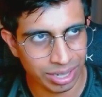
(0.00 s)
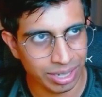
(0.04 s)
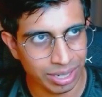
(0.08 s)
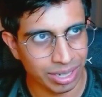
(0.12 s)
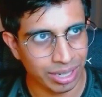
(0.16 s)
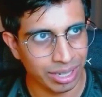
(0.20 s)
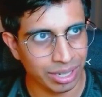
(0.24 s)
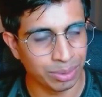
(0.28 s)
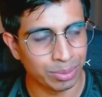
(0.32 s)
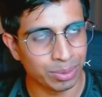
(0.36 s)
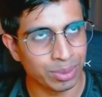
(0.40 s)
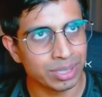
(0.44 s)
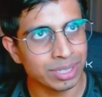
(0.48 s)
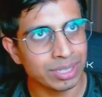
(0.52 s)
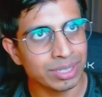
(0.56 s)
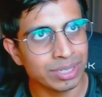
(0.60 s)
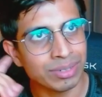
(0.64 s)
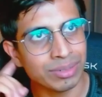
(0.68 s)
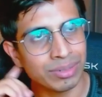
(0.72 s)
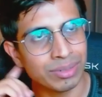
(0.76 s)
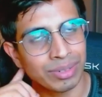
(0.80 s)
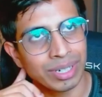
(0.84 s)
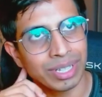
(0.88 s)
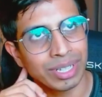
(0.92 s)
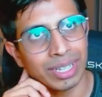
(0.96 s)
it
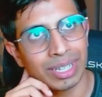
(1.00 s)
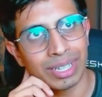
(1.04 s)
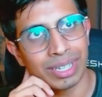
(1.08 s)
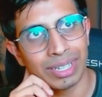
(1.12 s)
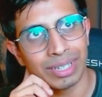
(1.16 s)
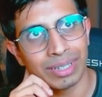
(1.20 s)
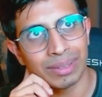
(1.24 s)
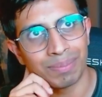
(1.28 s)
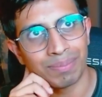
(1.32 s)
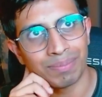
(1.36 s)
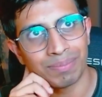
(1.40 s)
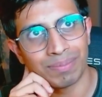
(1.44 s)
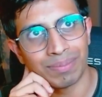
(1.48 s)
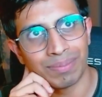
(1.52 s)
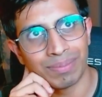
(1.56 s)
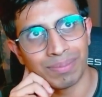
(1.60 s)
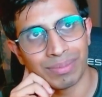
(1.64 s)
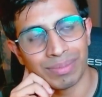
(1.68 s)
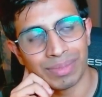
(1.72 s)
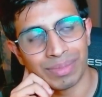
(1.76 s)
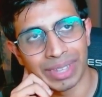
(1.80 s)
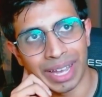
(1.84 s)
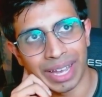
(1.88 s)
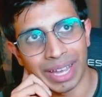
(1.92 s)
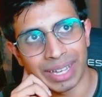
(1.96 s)
wasn't really
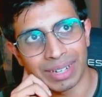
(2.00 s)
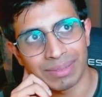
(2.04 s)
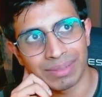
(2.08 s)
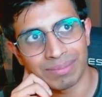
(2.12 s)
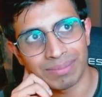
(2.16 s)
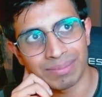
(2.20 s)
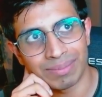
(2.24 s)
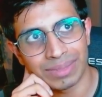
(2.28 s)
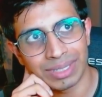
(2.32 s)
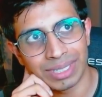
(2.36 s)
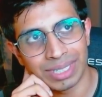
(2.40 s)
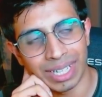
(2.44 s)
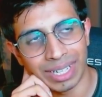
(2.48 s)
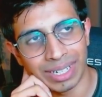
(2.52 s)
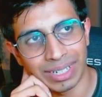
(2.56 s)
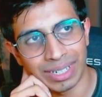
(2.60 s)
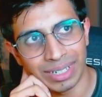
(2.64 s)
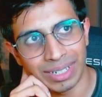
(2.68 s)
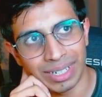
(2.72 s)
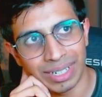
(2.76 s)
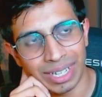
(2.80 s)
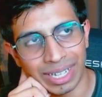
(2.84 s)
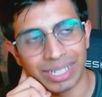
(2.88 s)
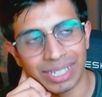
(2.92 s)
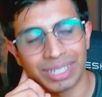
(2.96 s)
that sudden.
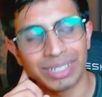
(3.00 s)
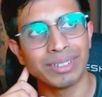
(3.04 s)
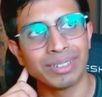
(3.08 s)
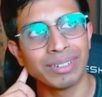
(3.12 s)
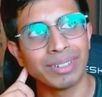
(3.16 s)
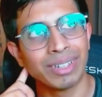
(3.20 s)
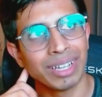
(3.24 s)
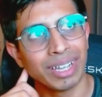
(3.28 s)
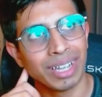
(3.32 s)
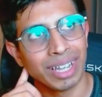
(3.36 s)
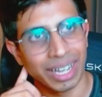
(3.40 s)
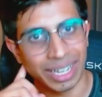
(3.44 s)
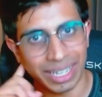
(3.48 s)
Like I didn't.